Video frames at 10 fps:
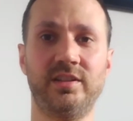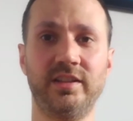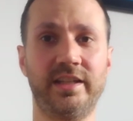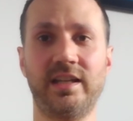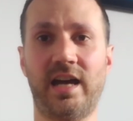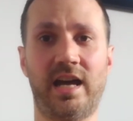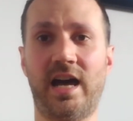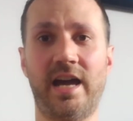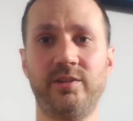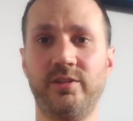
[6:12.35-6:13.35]
Like
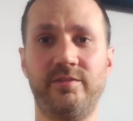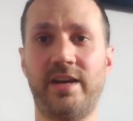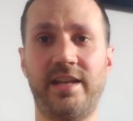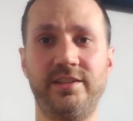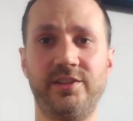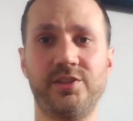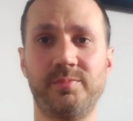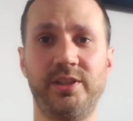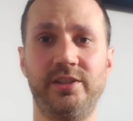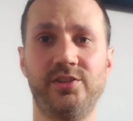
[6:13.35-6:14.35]
I could have had the
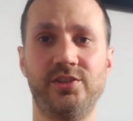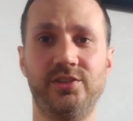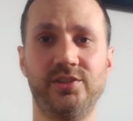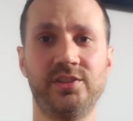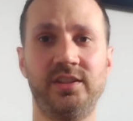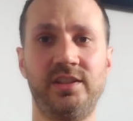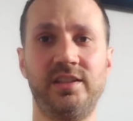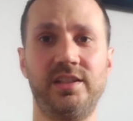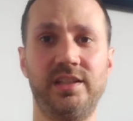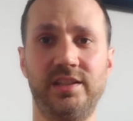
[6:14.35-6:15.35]
experiences
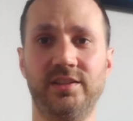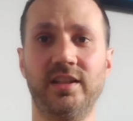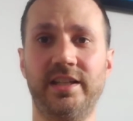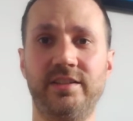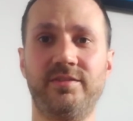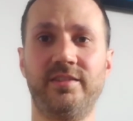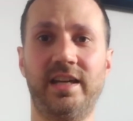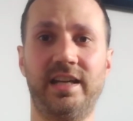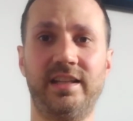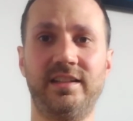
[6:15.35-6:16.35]
in life
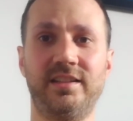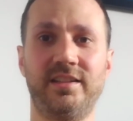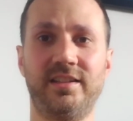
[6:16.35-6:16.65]
that